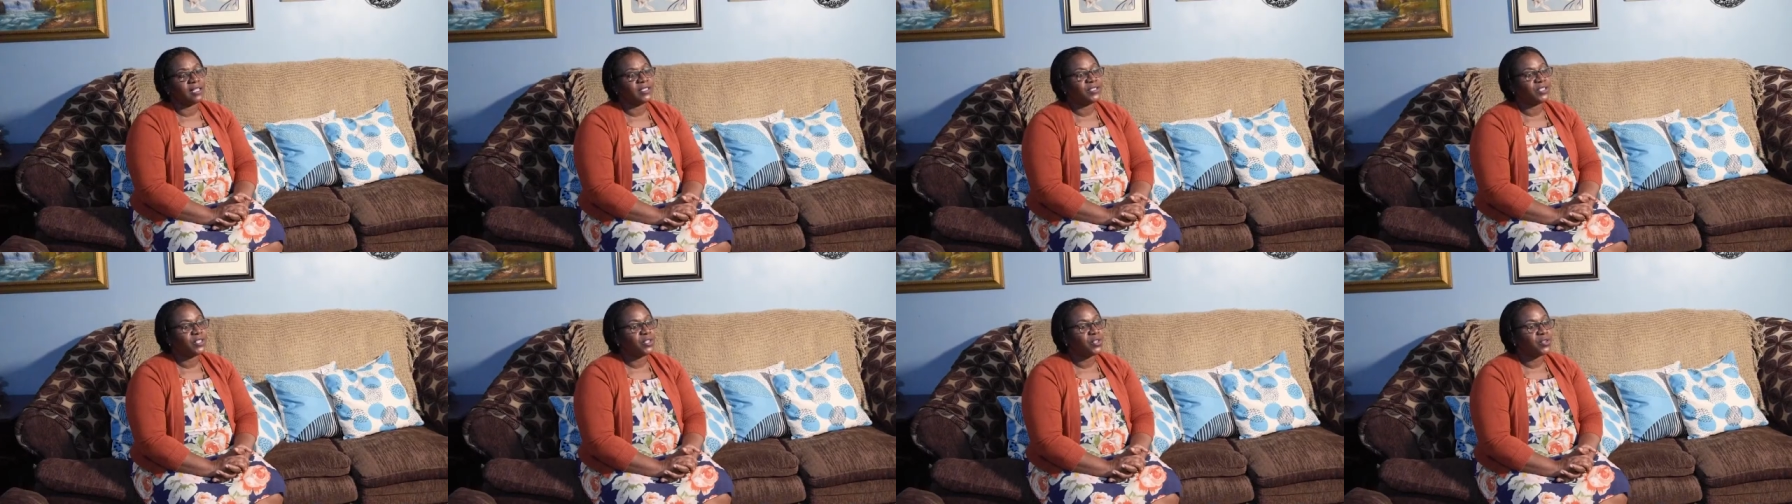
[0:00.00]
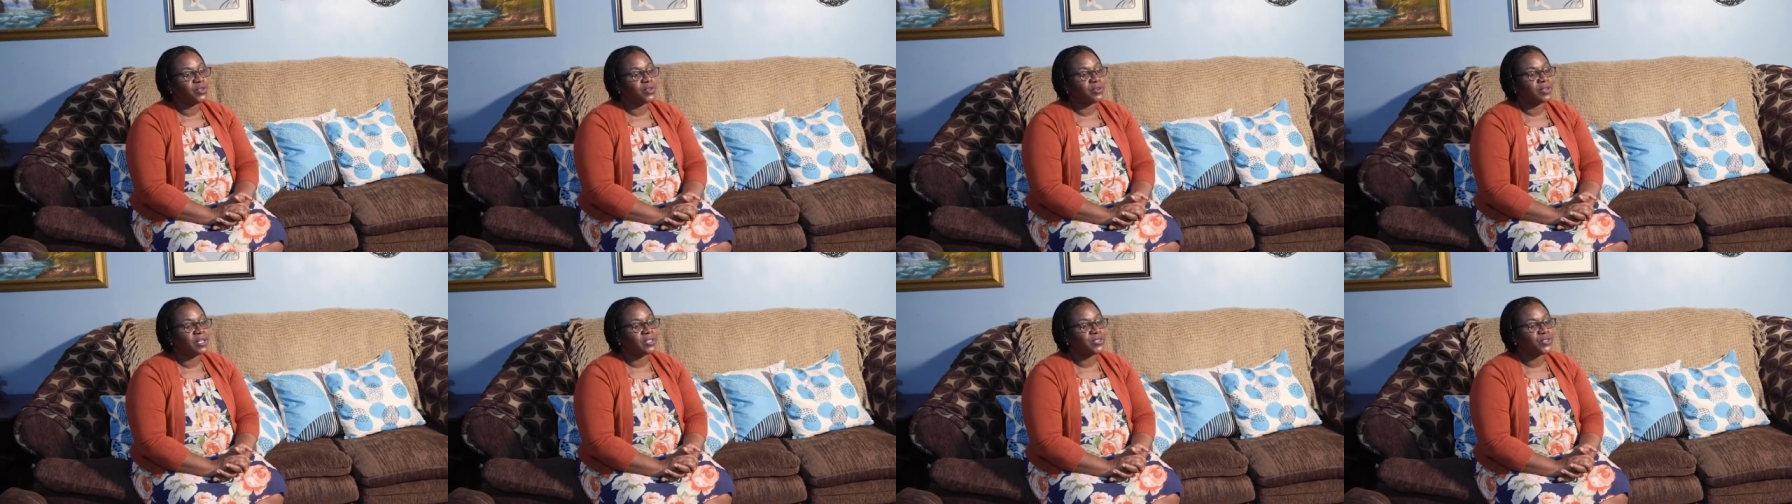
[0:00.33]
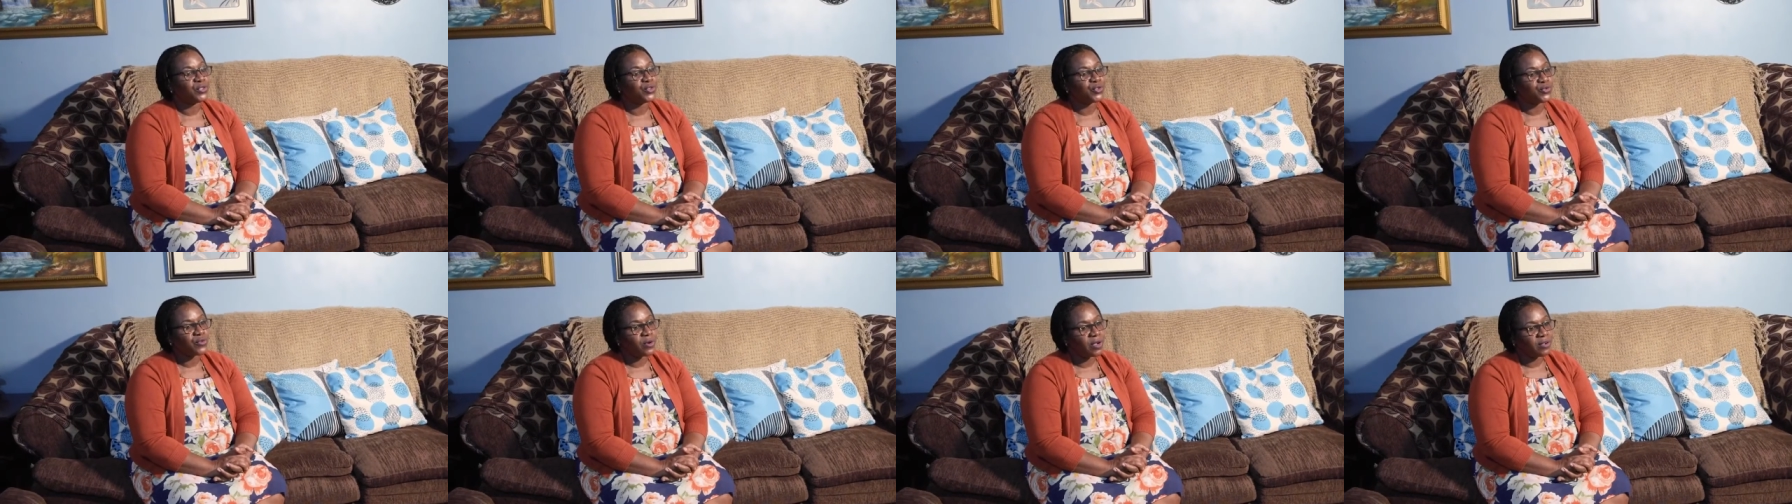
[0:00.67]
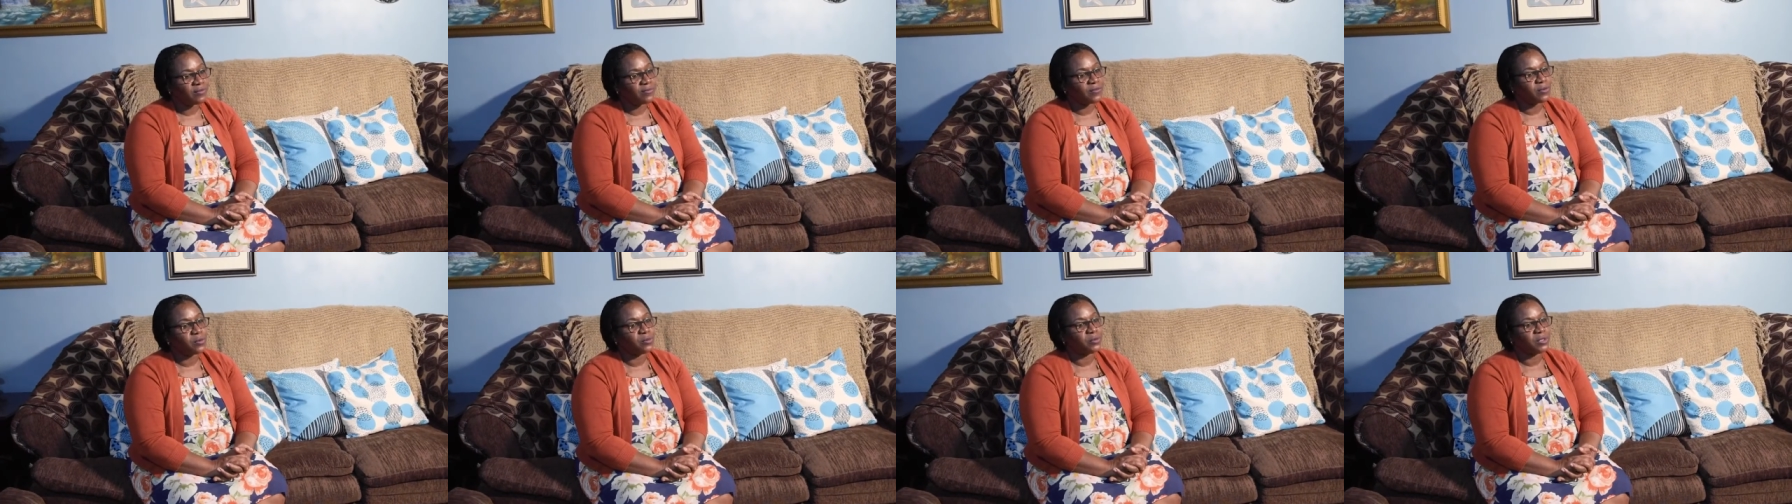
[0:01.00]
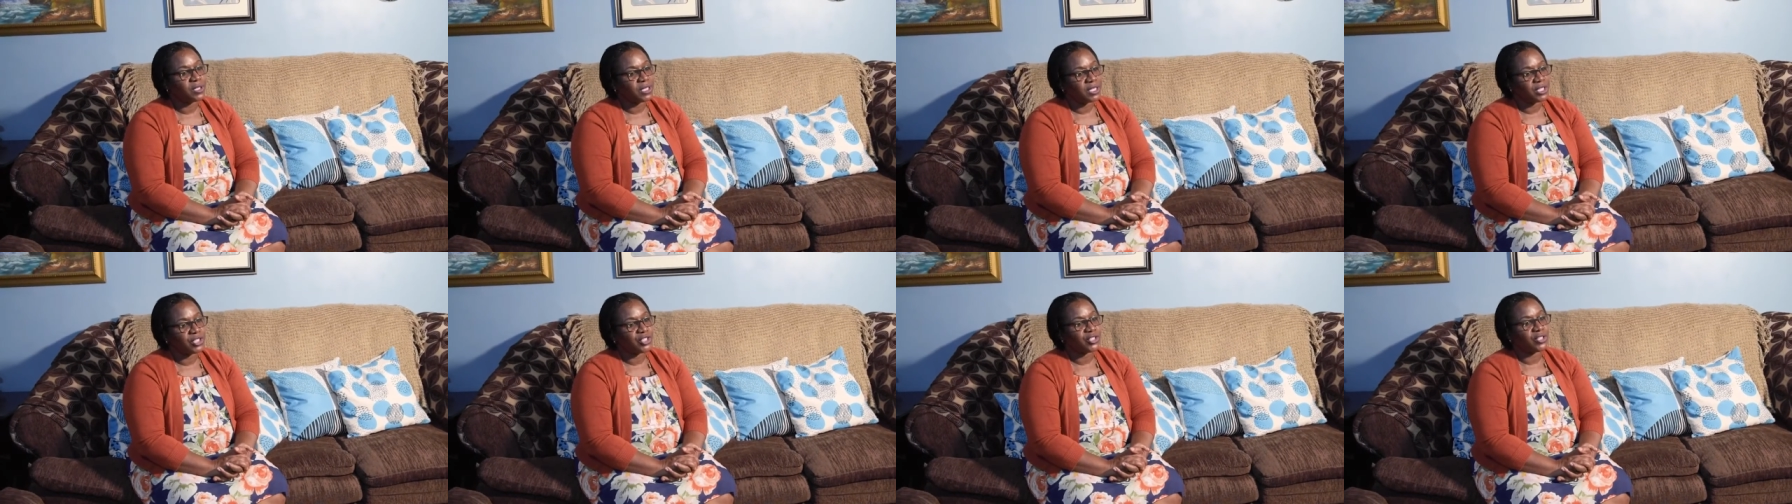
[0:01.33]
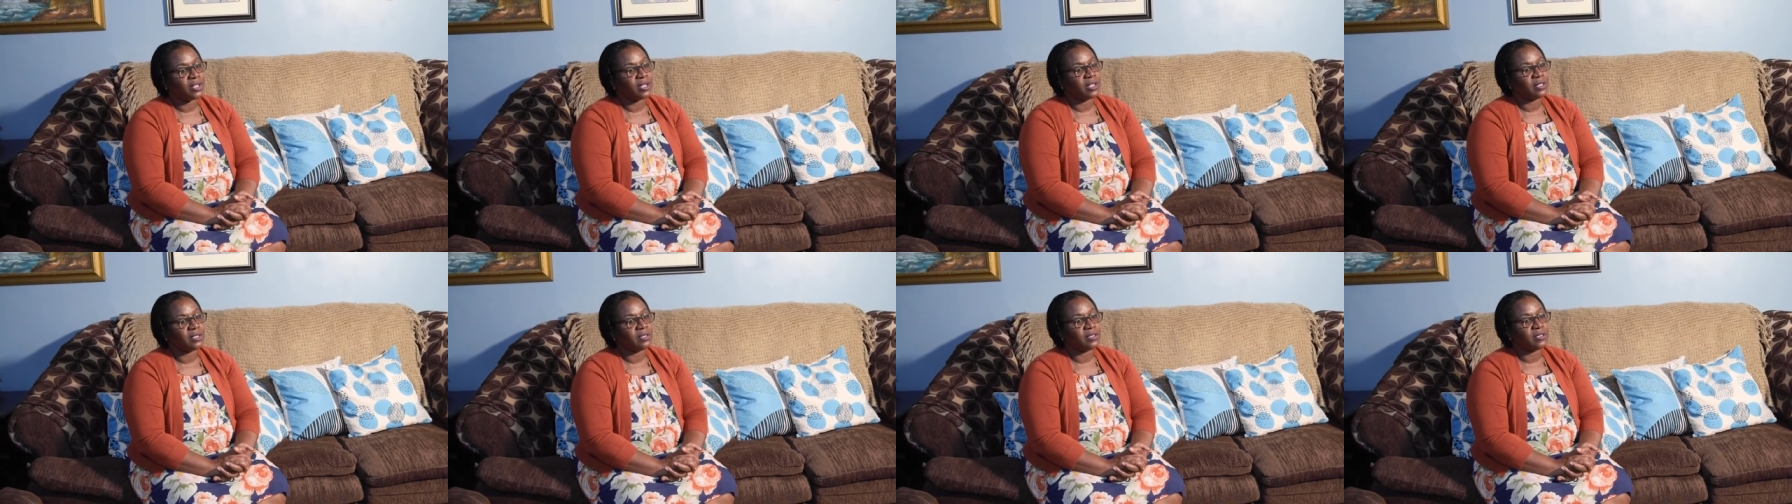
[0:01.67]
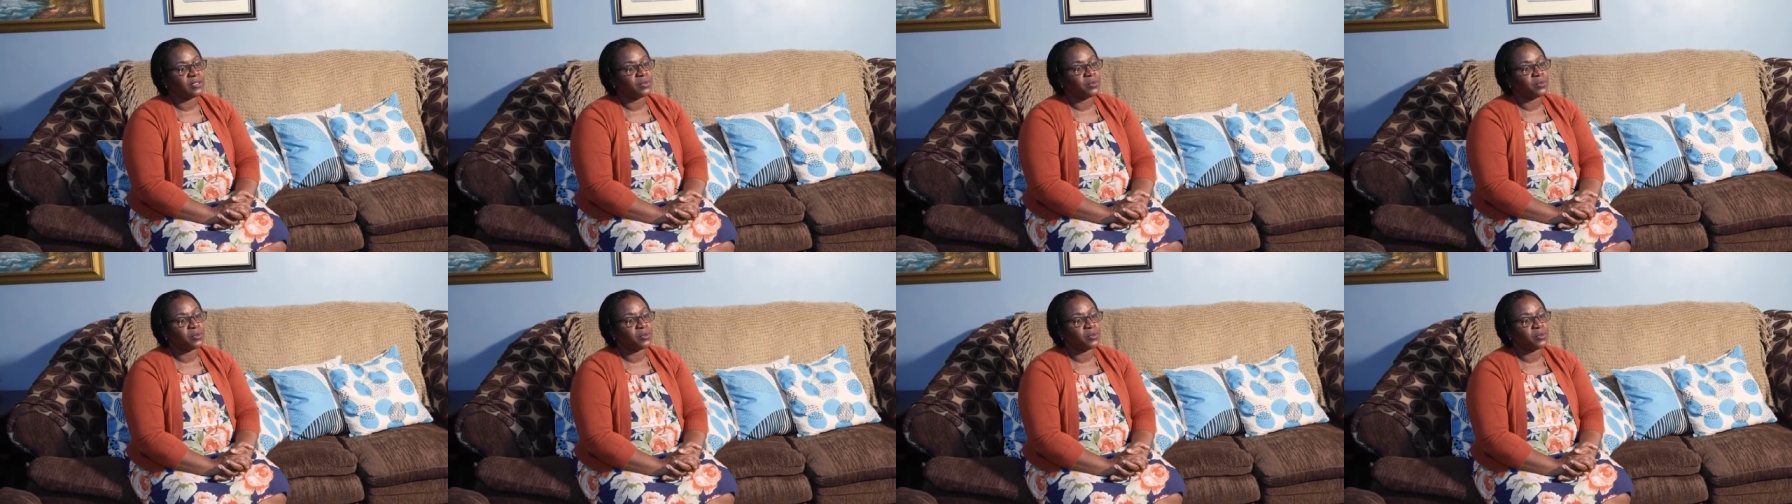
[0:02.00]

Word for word: and secure a strong foundation